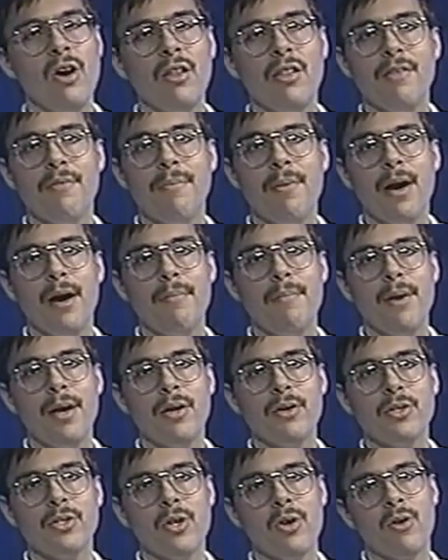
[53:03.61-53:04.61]
all of Bob
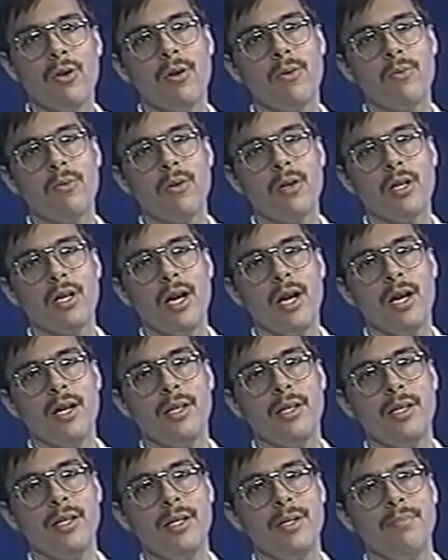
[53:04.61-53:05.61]
Ballard's artwork
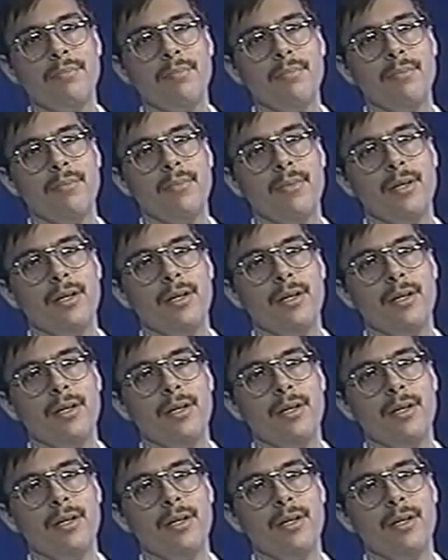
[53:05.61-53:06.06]
on